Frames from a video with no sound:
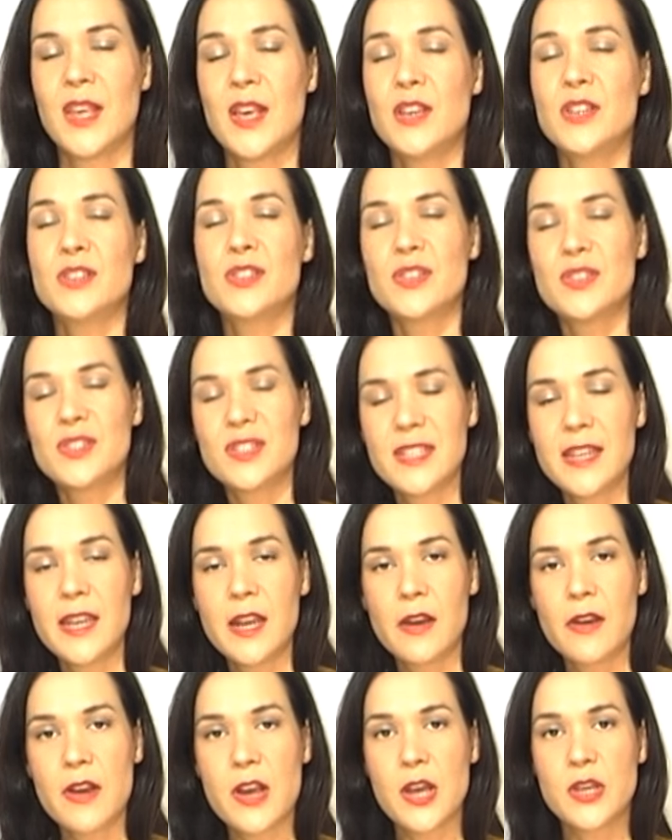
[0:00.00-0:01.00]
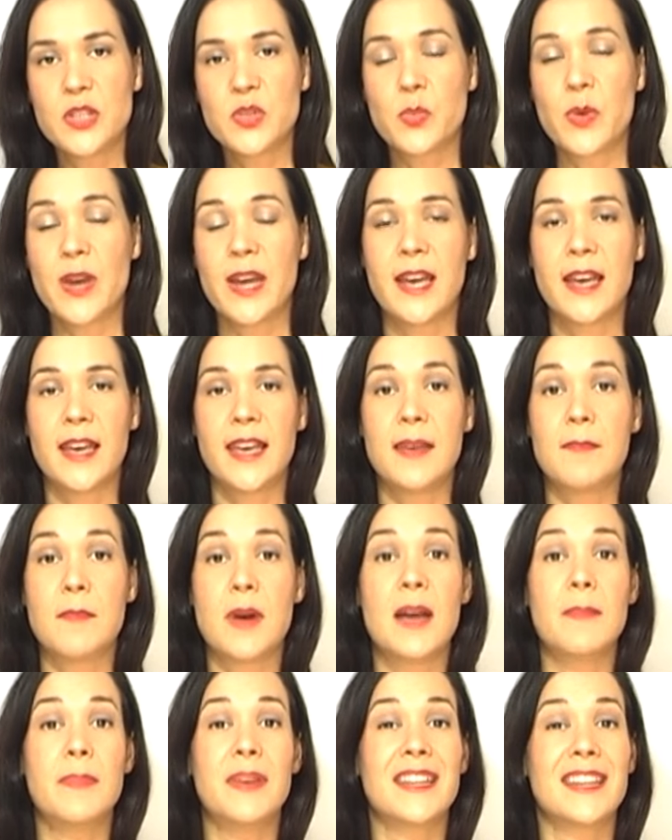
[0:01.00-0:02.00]
So scenarios where it
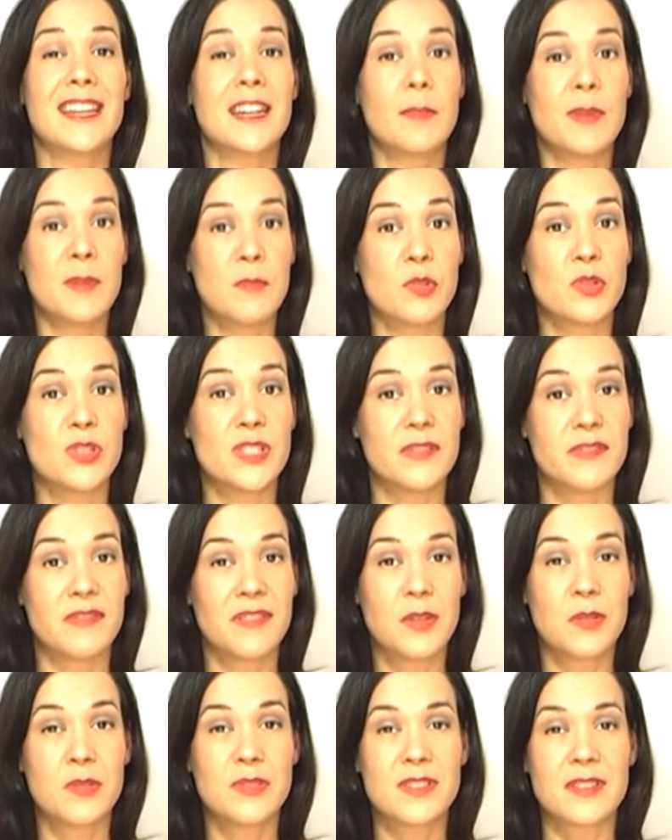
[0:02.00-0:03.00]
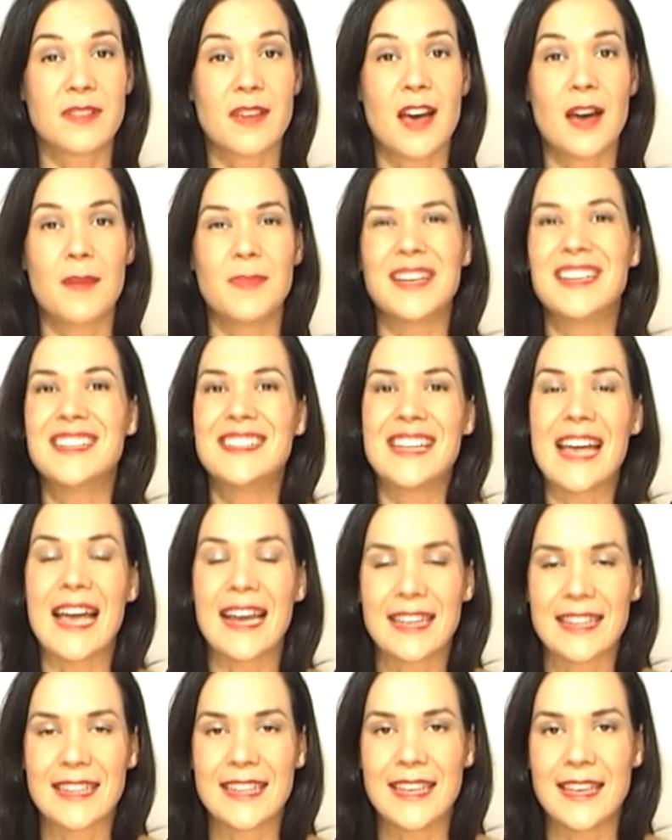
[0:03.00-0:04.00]
might be a little bit more difficult to come
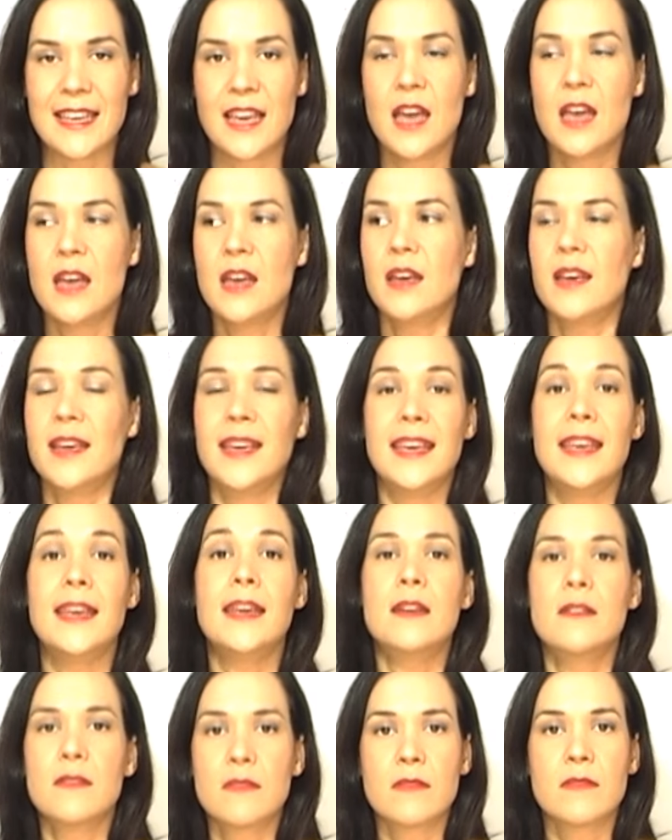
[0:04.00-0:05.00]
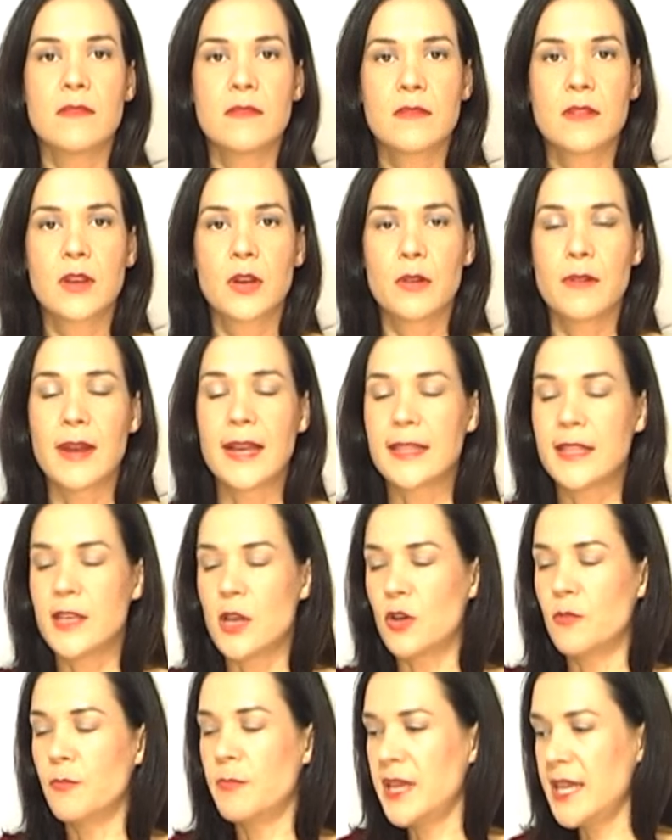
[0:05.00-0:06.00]
exactly in correctly
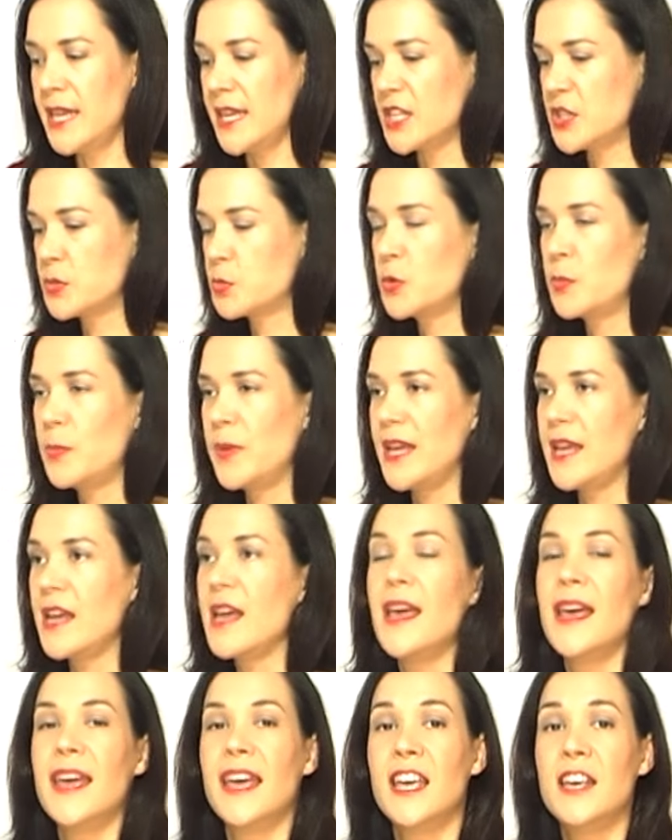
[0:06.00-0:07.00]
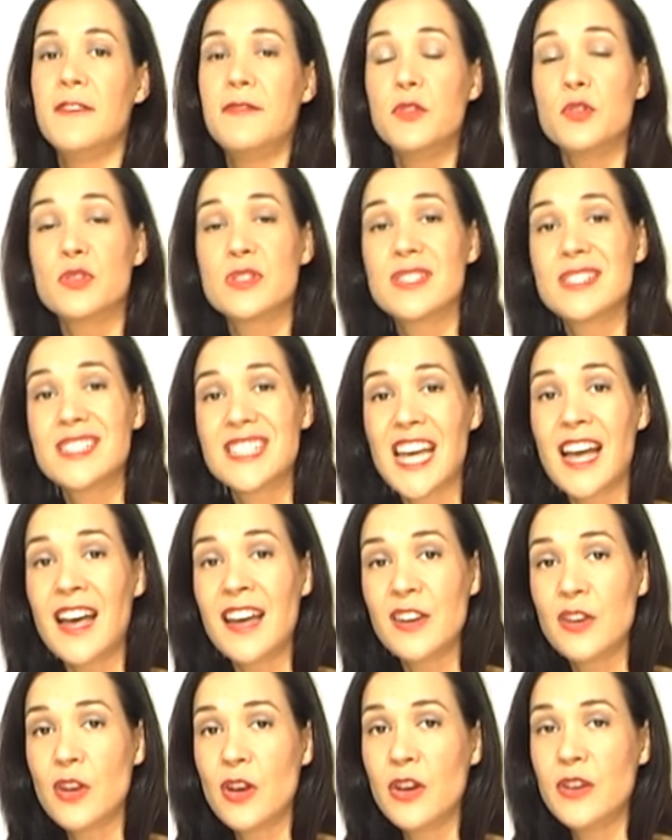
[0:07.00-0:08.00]
on pitch would be if your
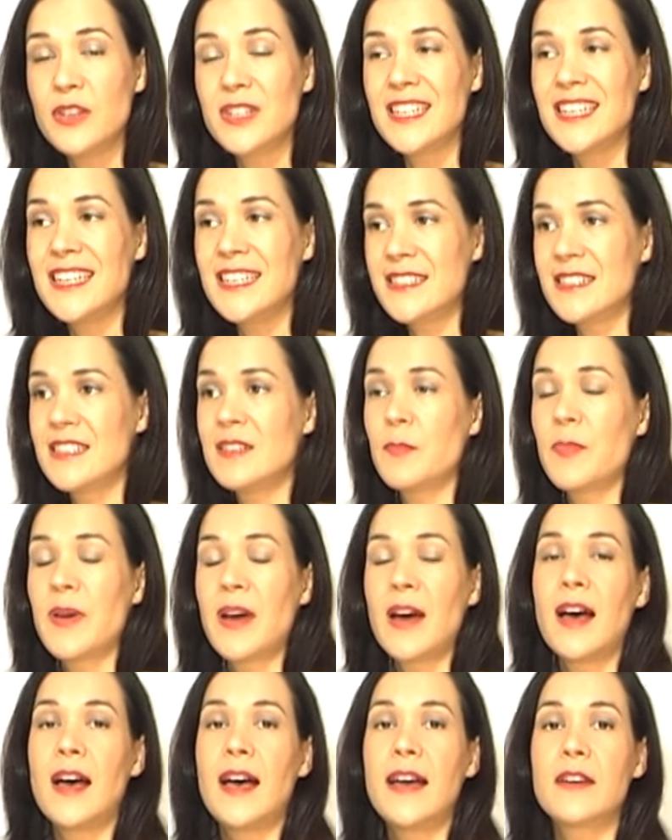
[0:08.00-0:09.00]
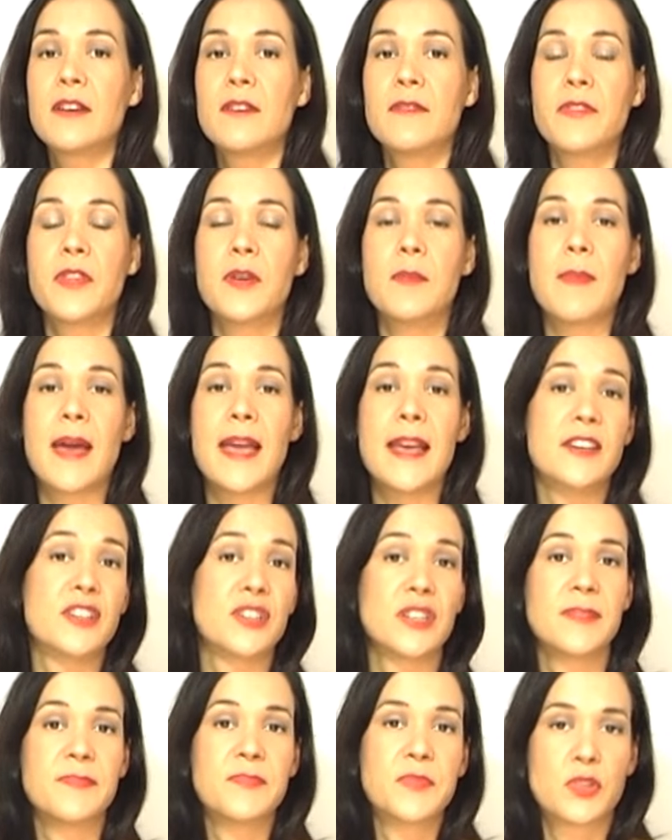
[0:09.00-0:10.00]
start note isn't part of the
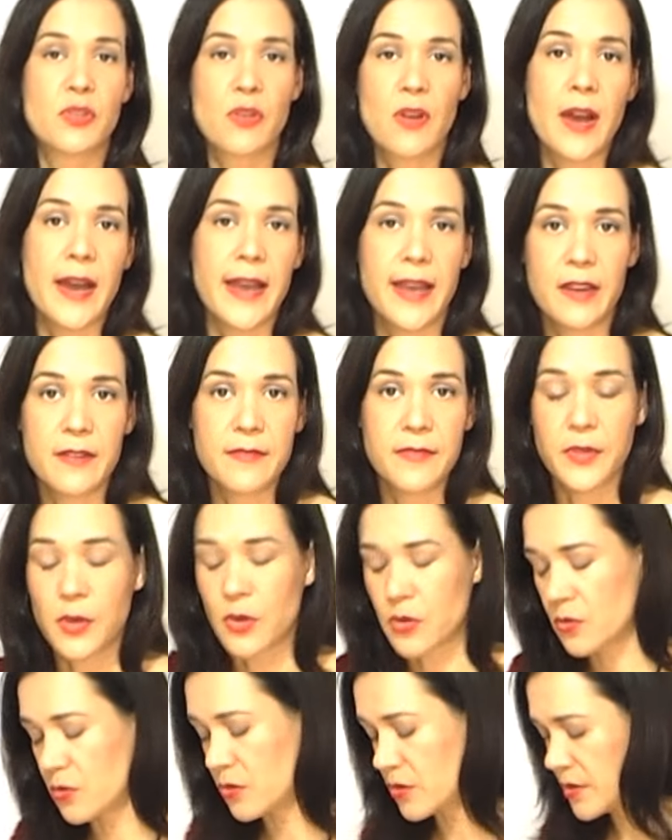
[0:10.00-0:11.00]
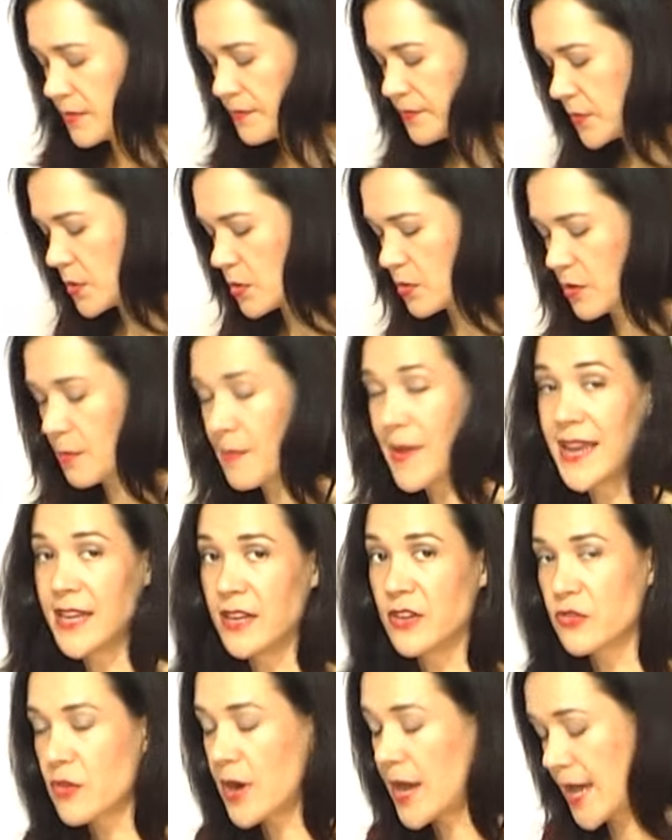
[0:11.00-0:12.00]
major triad of the chord, or the main
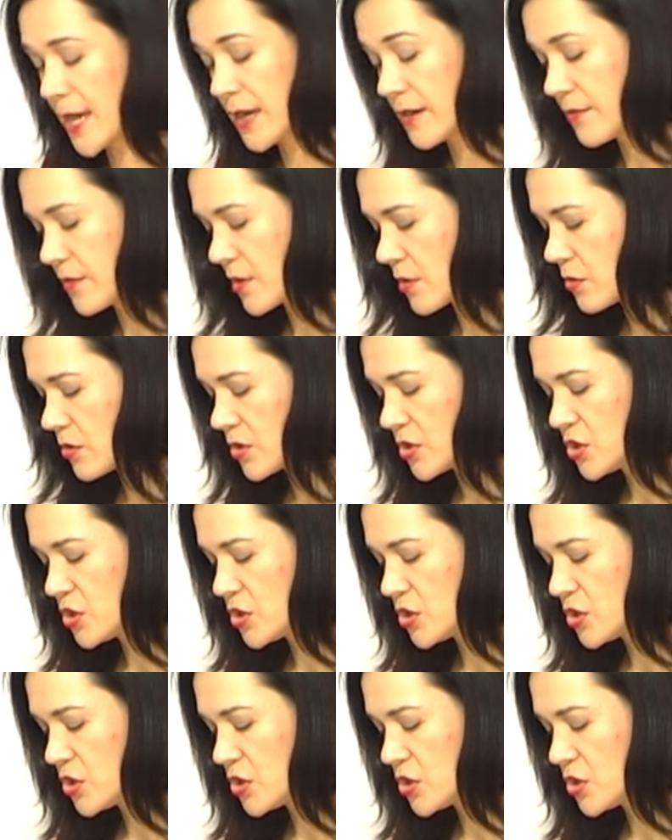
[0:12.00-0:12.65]
triad of the chord.